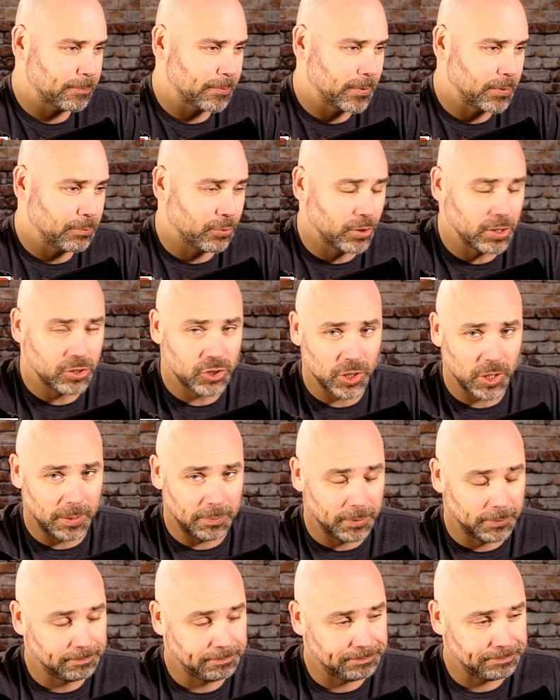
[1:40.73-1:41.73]
Pretty cheap.
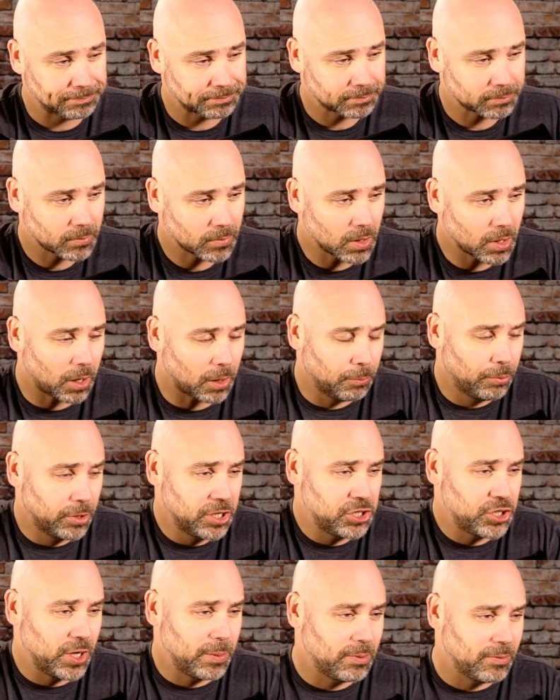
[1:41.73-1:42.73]
Pretty
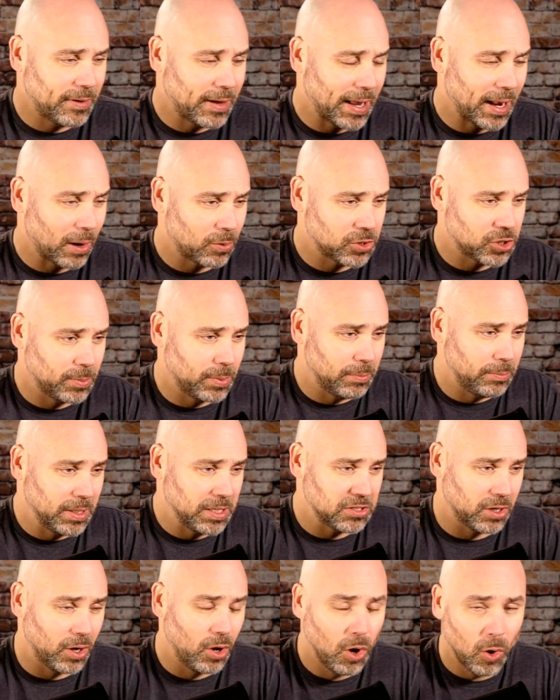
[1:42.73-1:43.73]
cheap to find out what you've been
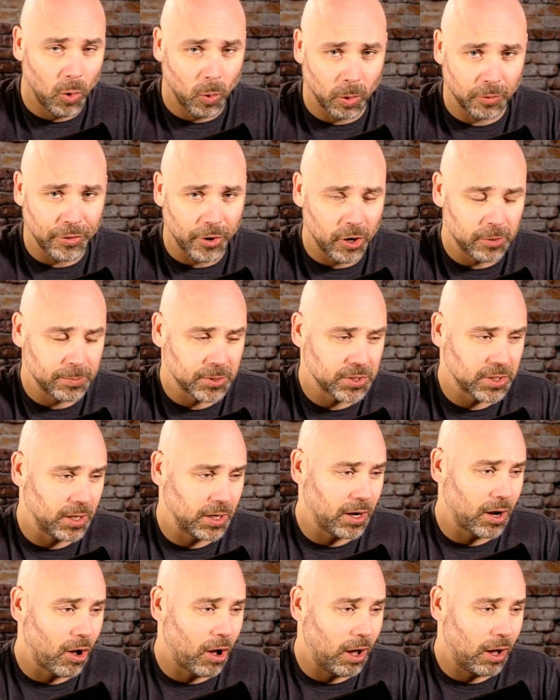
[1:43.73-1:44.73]
missing, or 30%
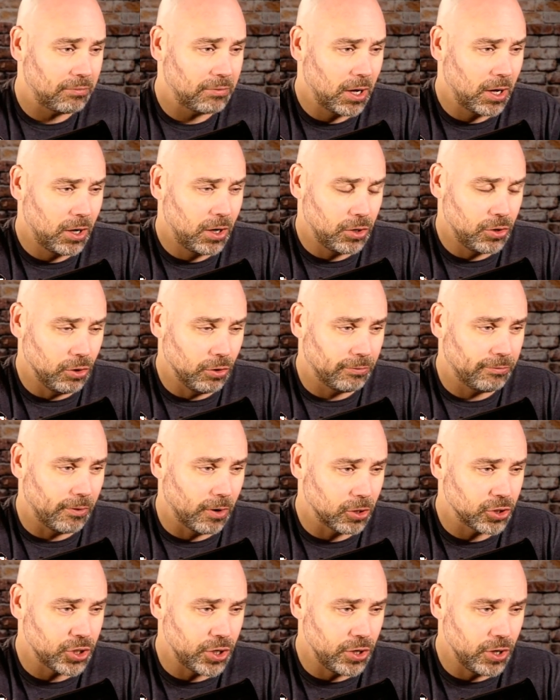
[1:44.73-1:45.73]
off your
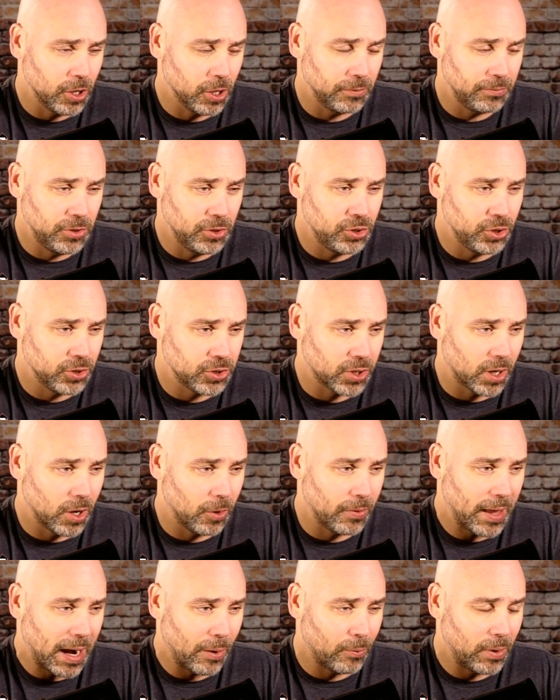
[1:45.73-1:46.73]
first year if you choose to go
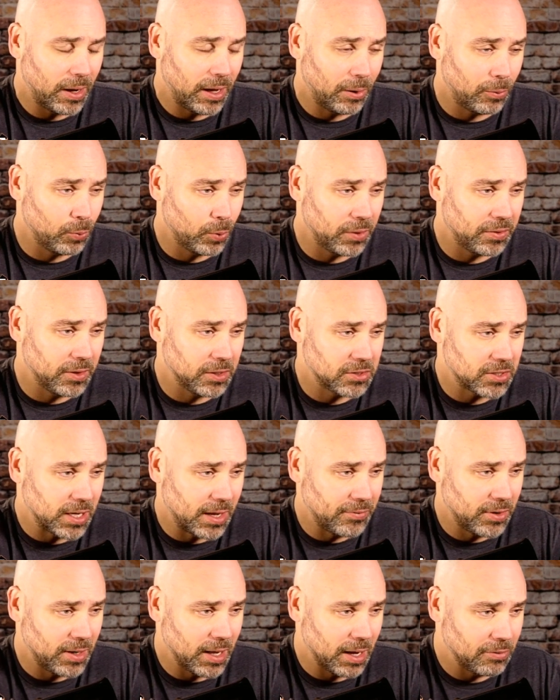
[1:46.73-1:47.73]
that route with a
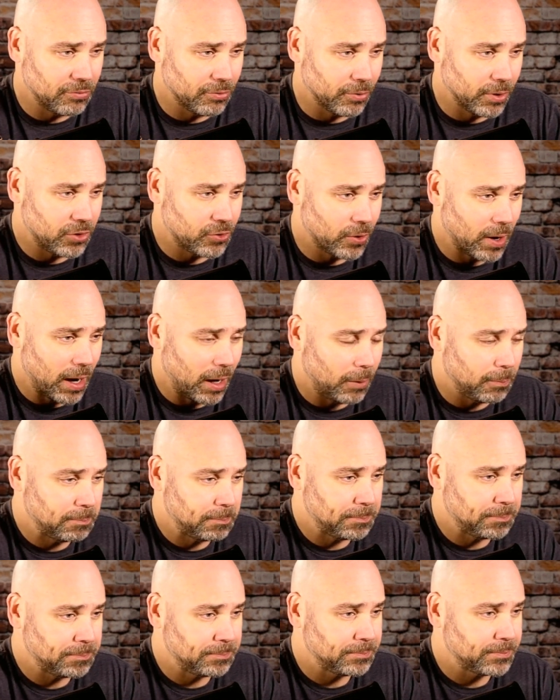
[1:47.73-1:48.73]
7-day free trial.
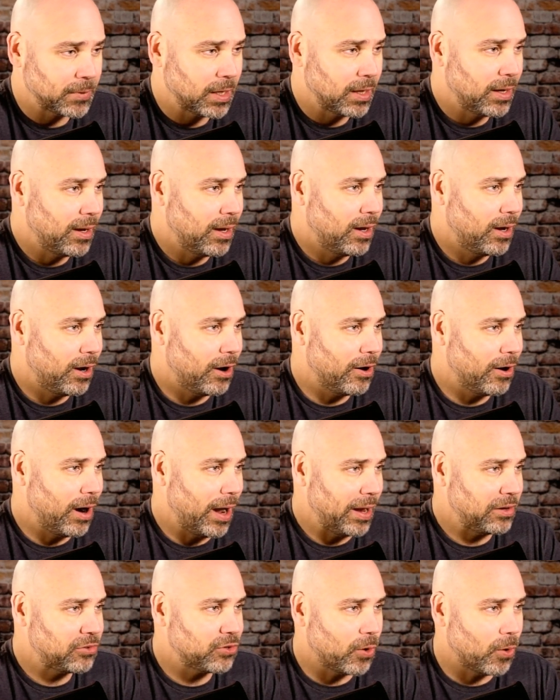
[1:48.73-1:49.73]
All
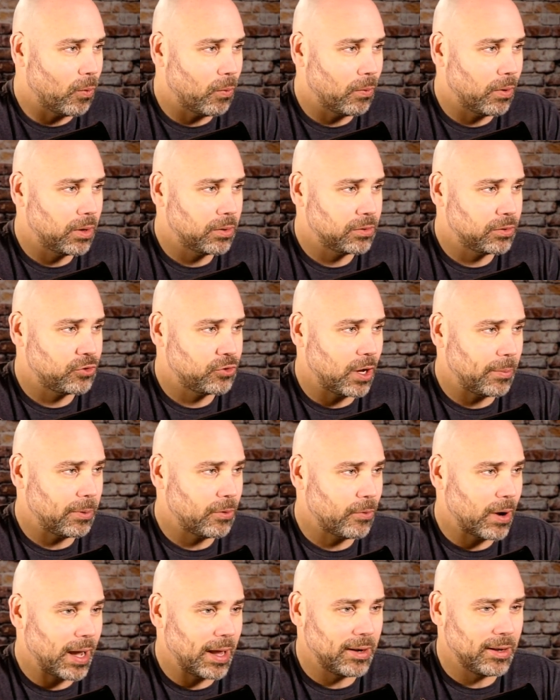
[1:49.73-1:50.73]
right, so jumping
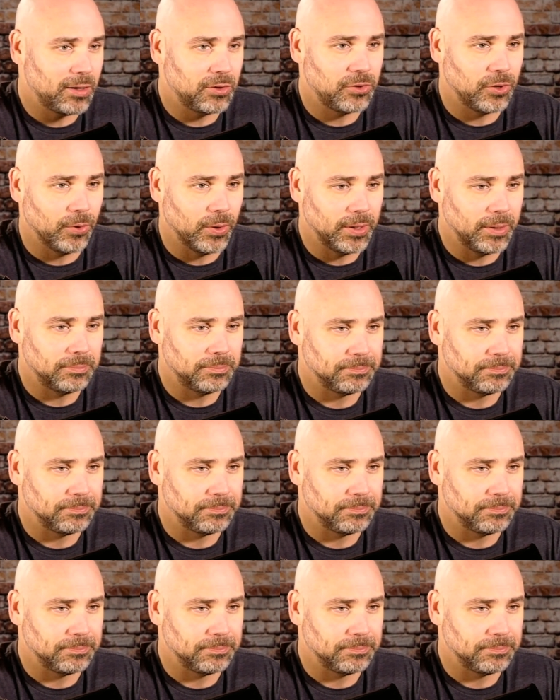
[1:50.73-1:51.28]
right into it.